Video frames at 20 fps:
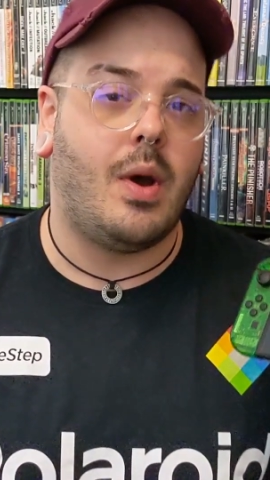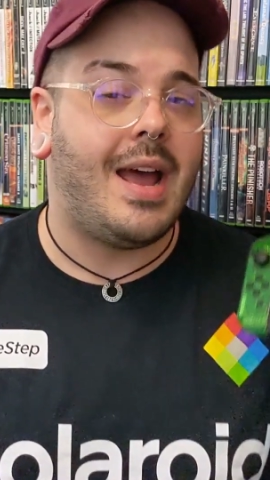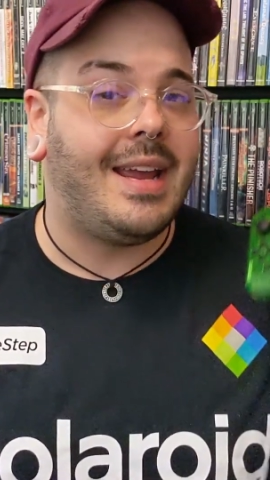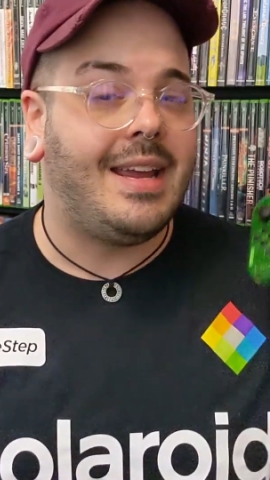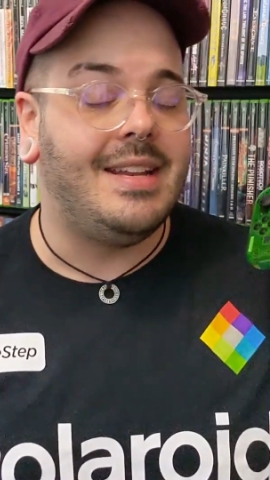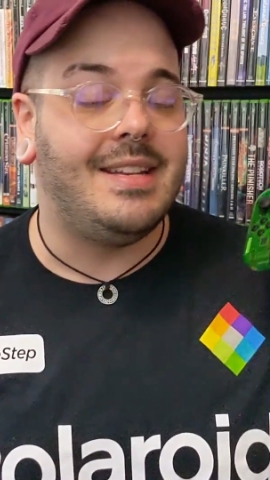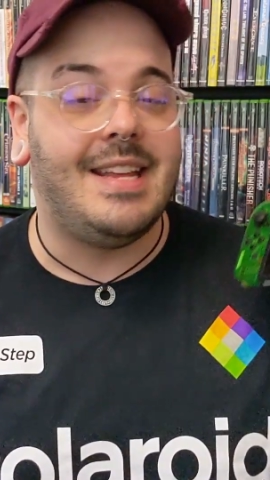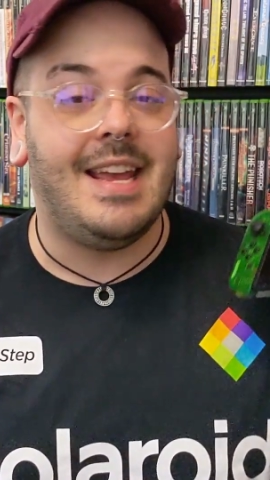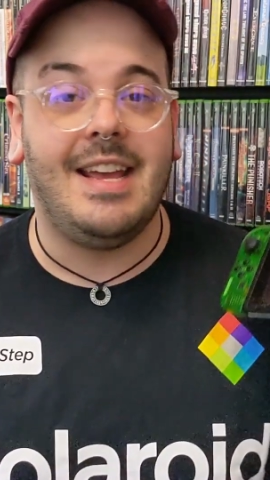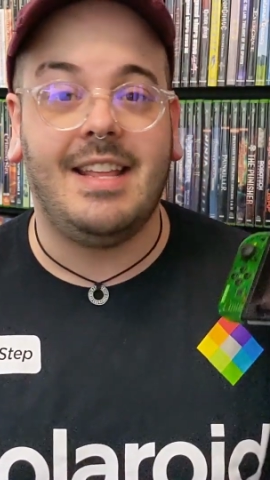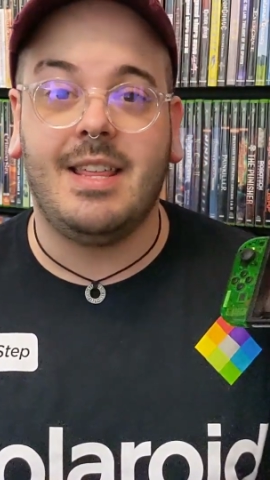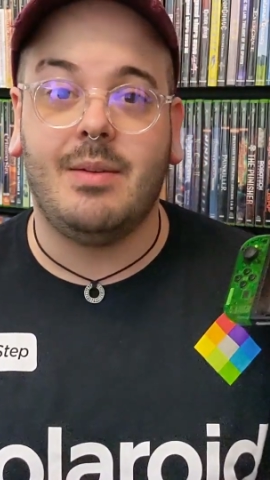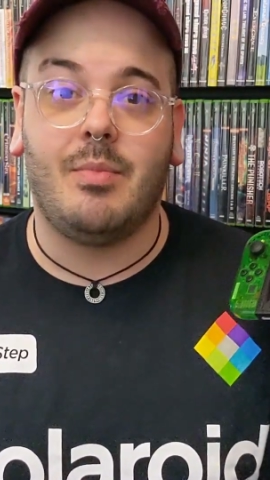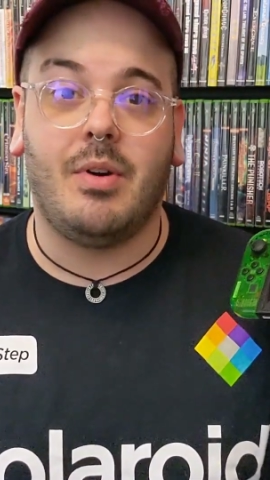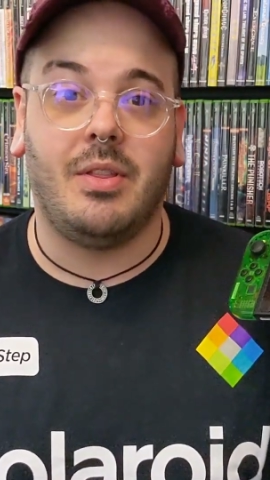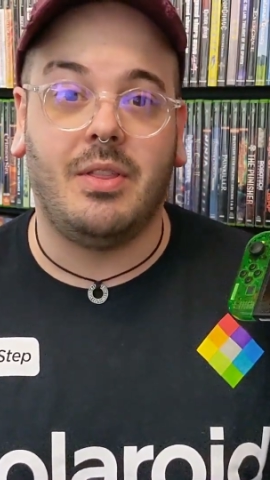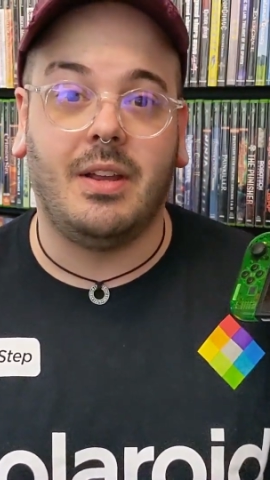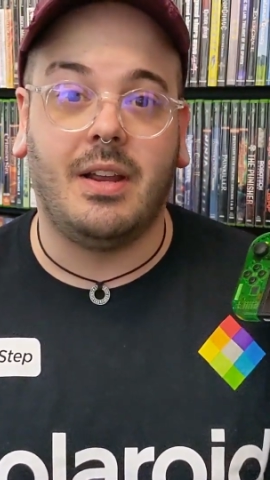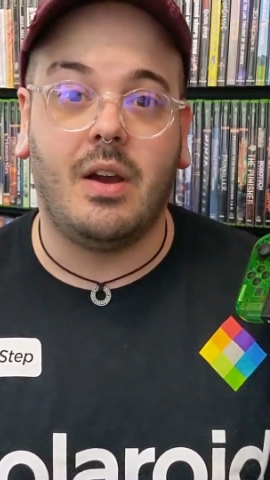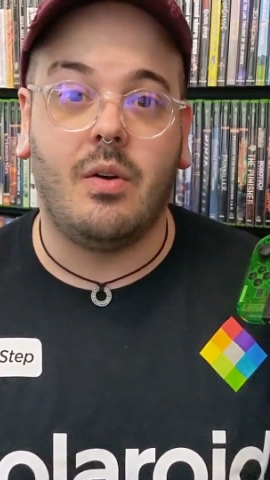I can take them
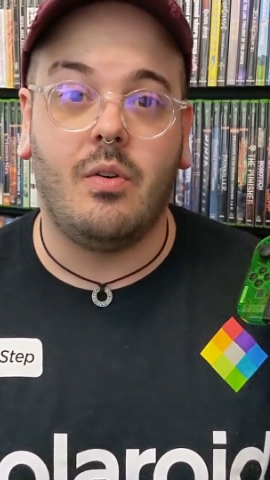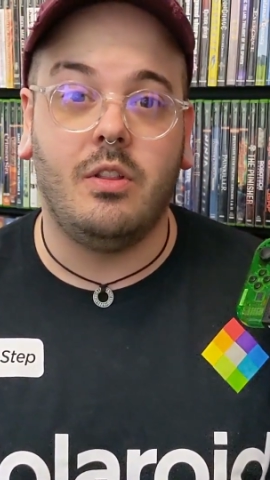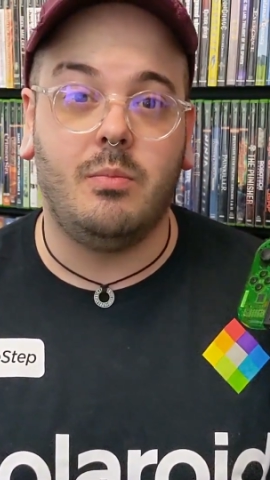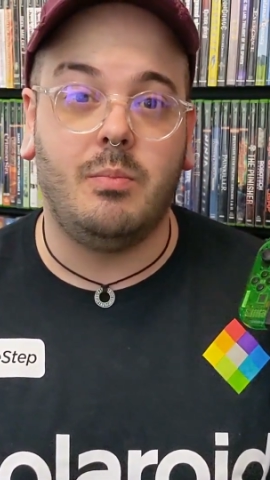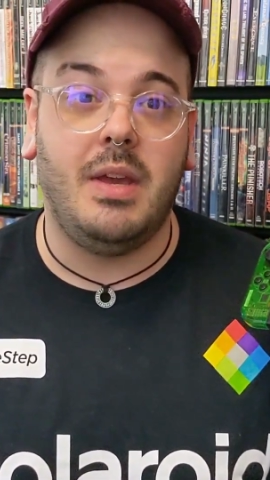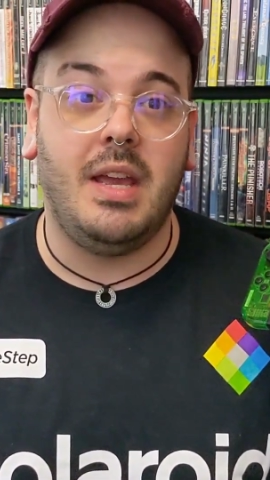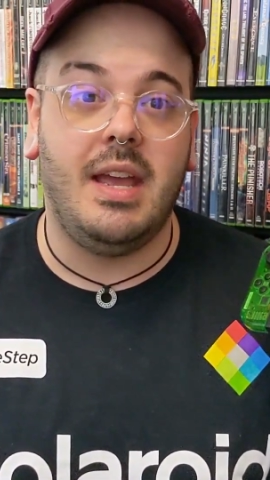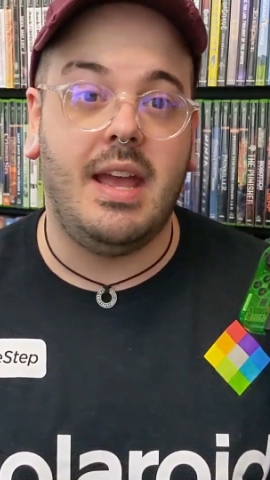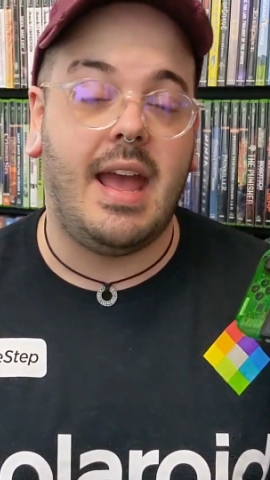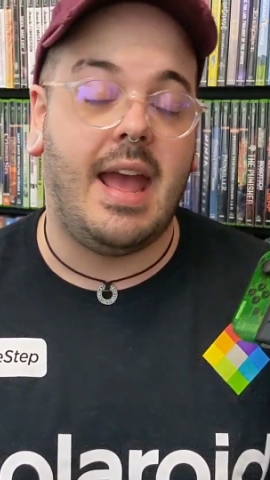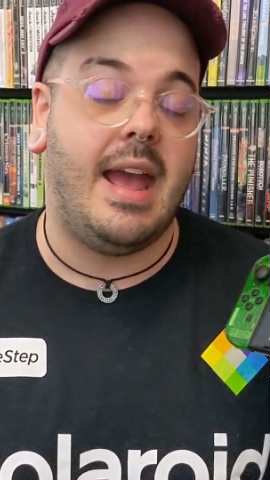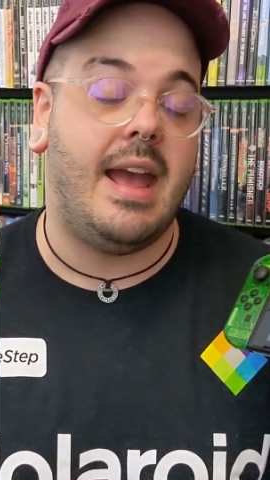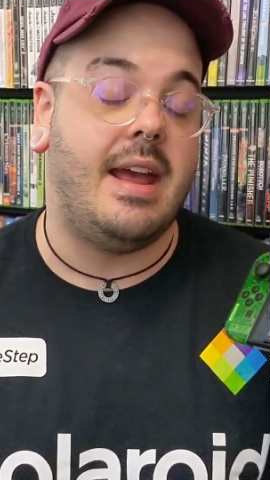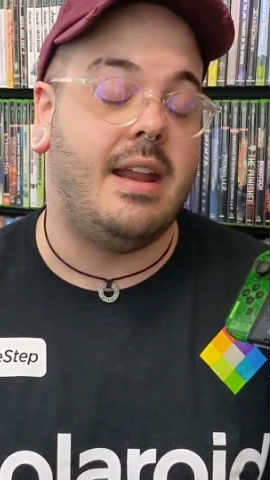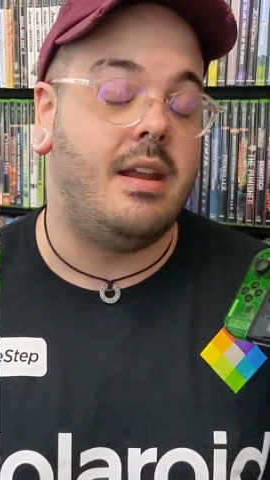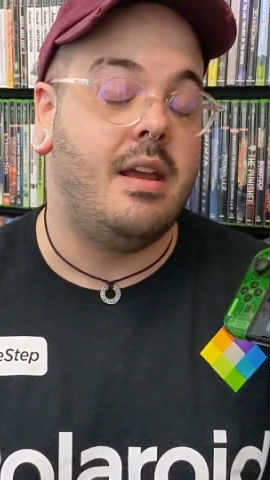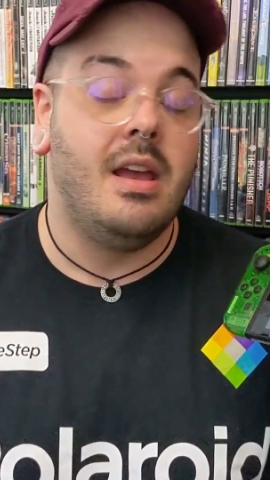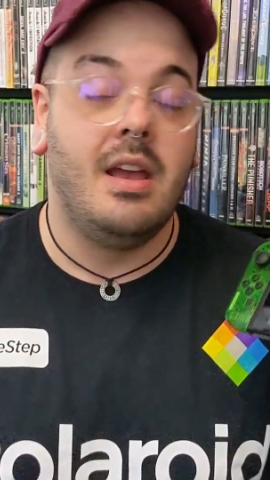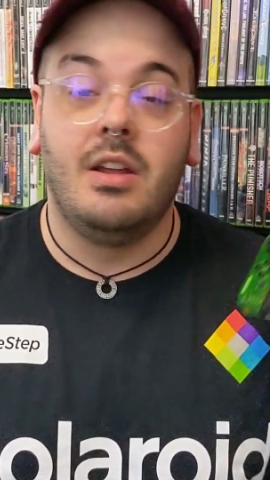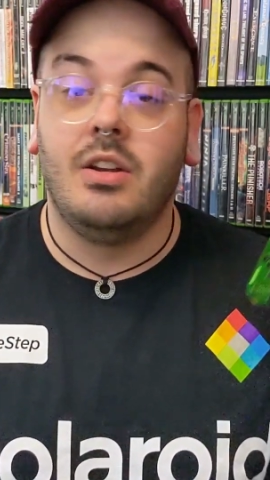on the go with me
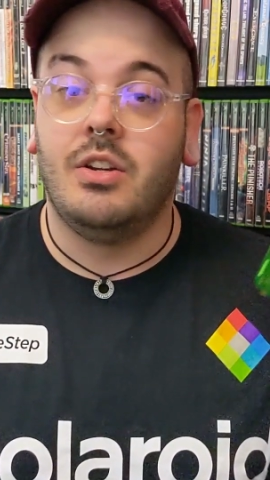and